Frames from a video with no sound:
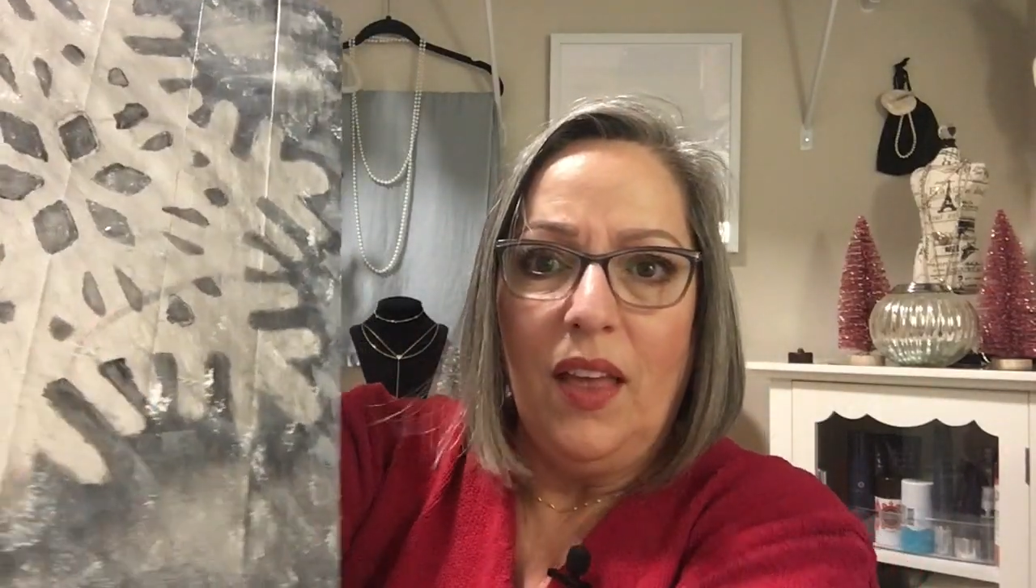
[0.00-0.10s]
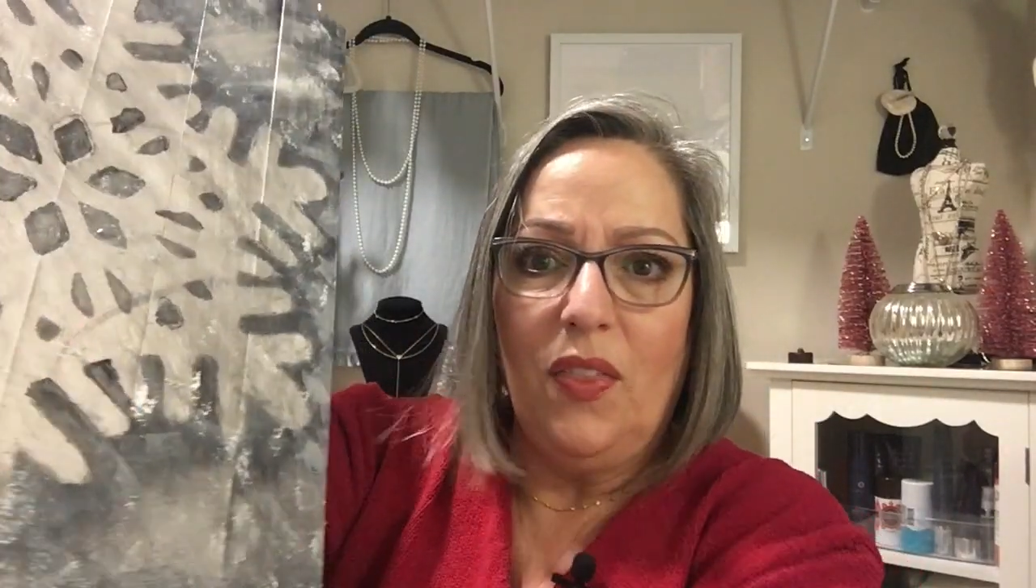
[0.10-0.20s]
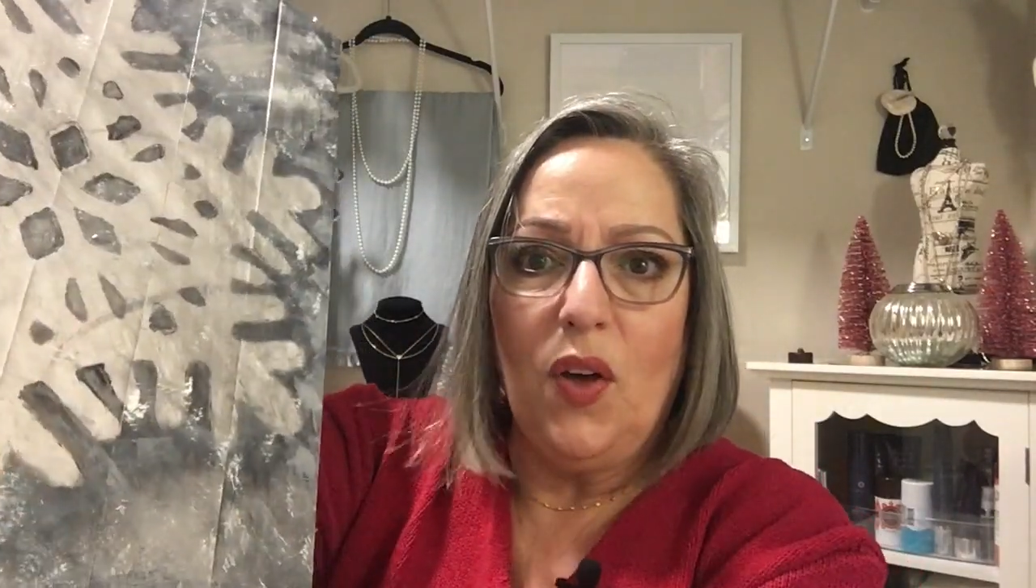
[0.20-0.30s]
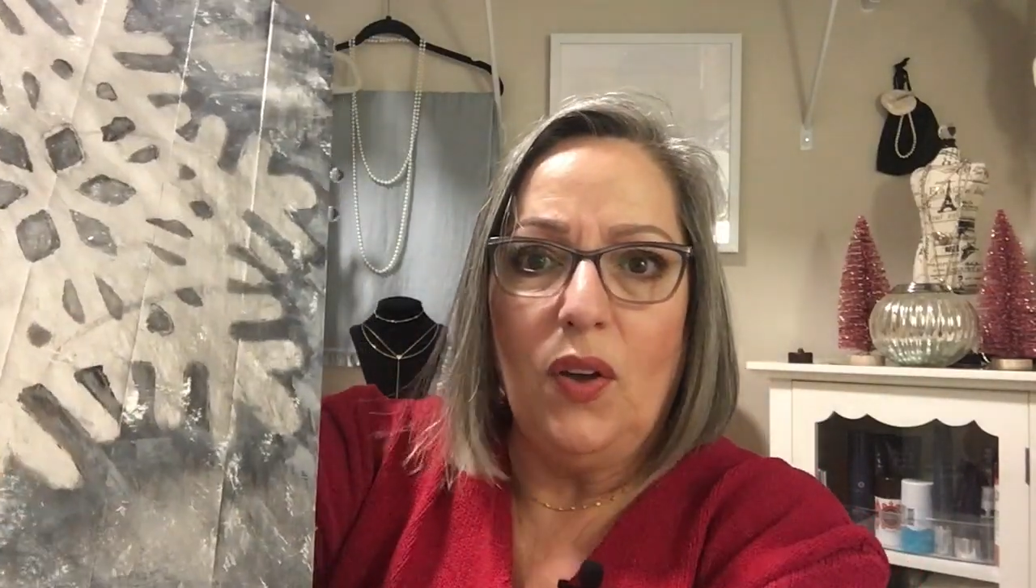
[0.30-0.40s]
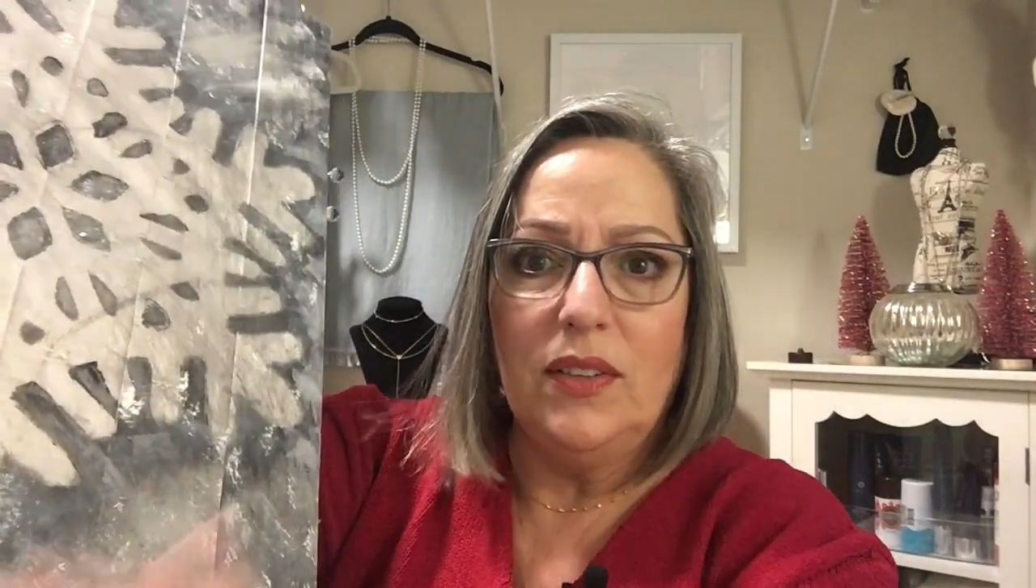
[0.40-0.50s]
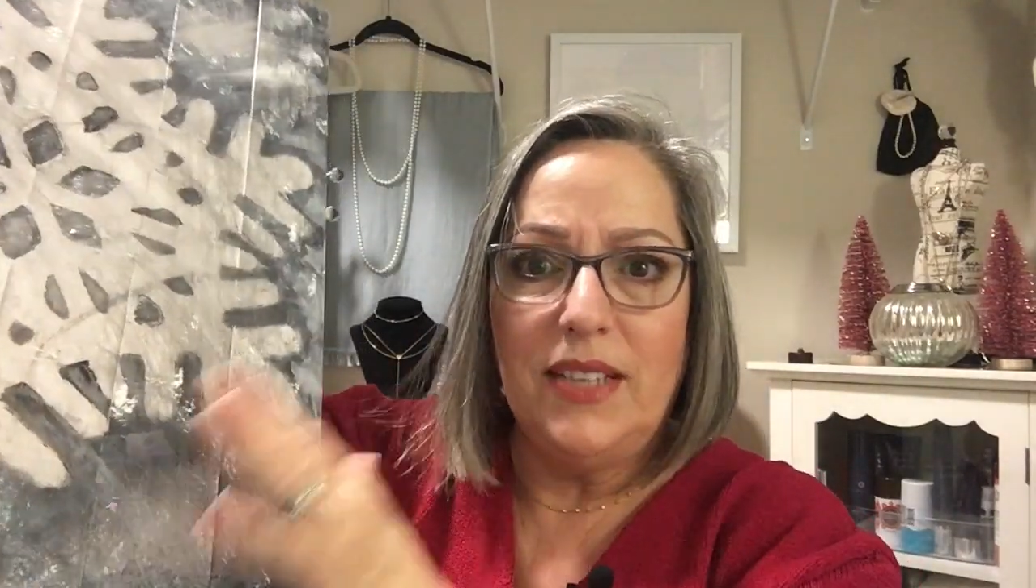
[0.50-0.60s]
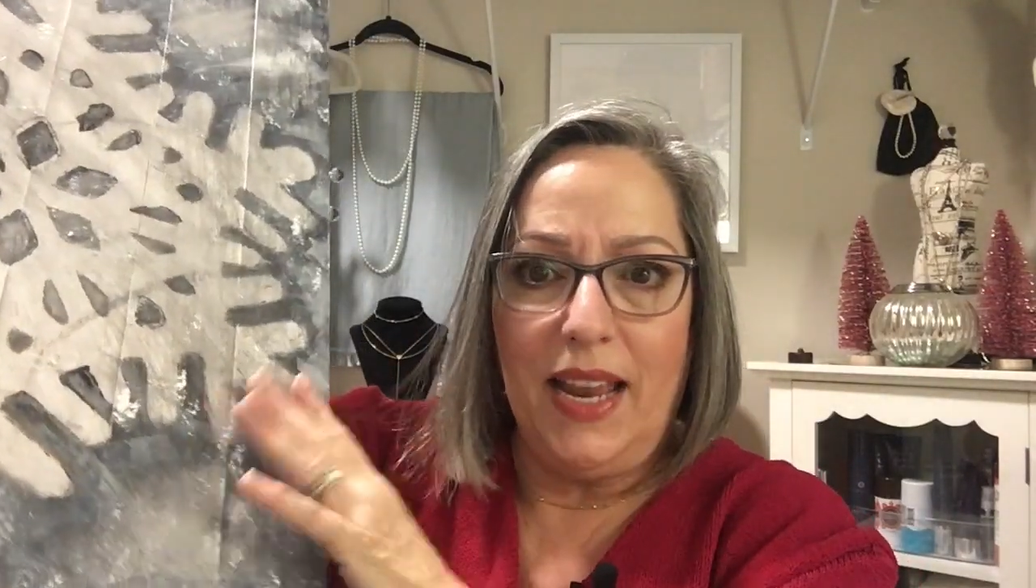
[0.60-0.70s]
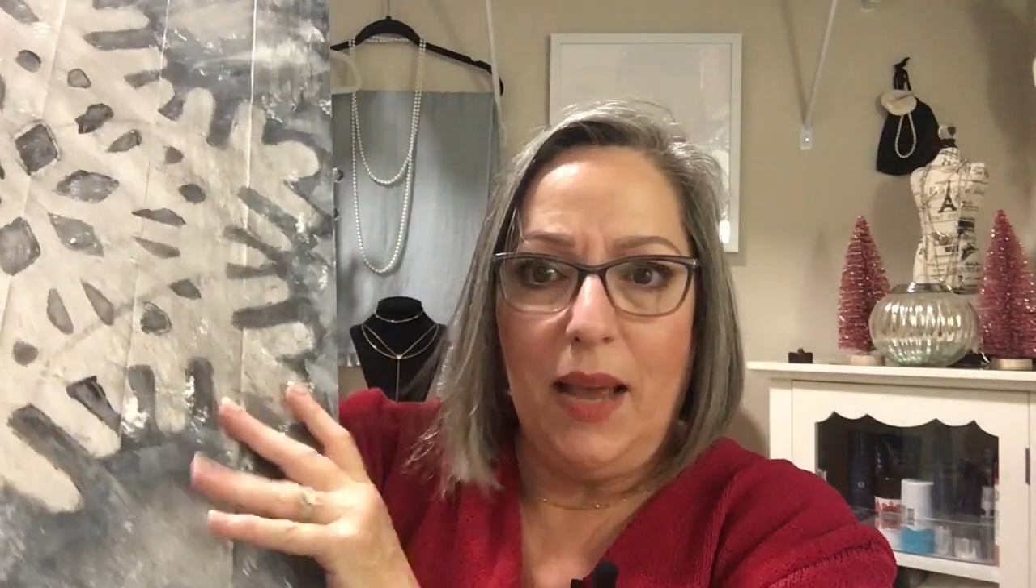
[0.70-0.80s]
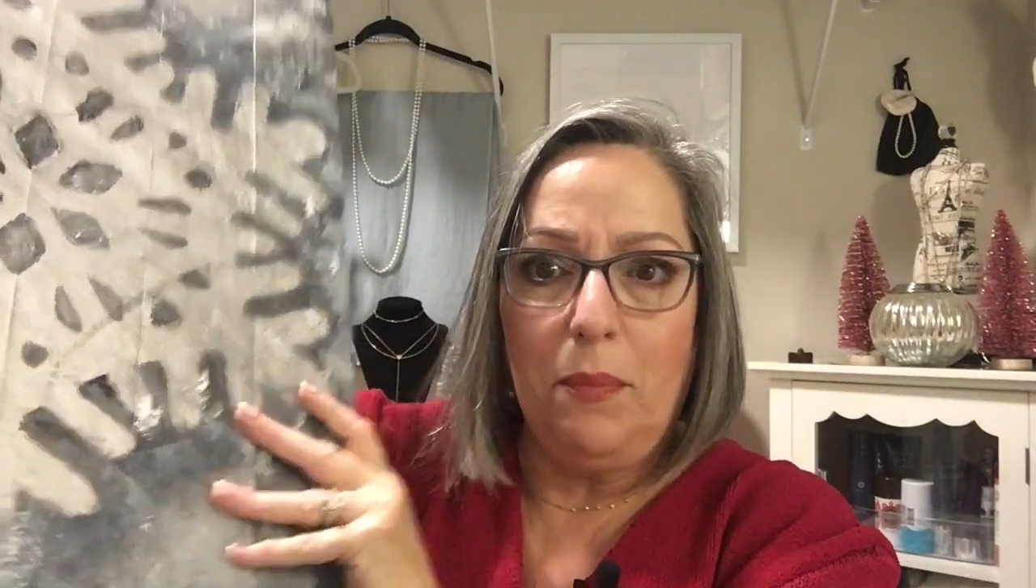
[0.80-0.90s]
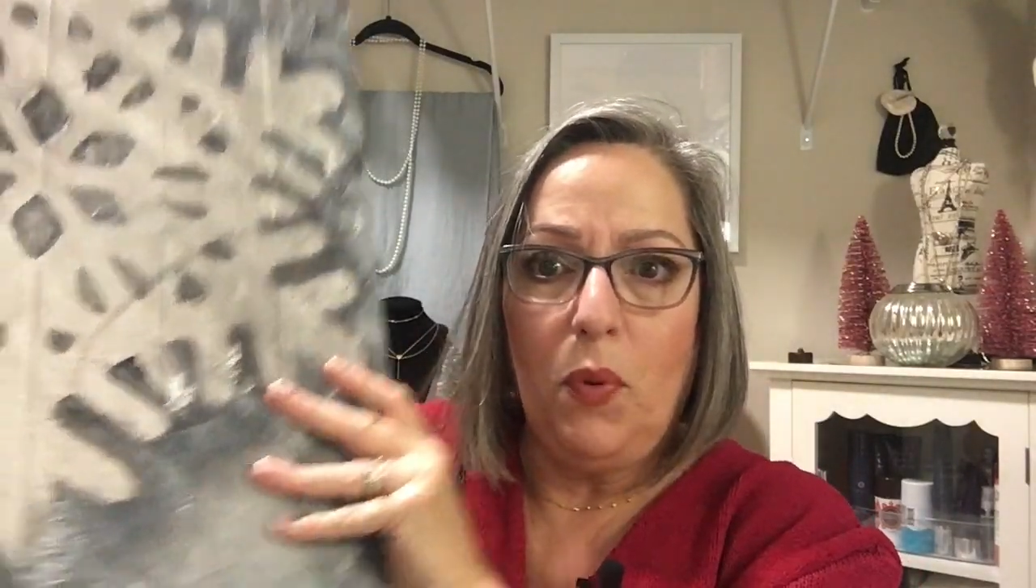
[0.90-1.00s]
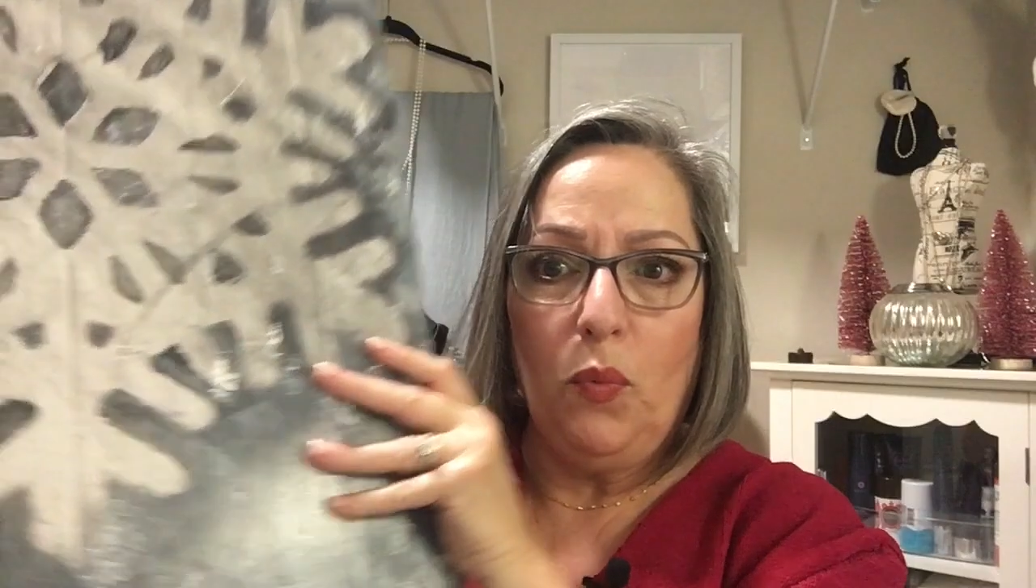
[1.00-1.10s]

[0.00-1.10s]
the damp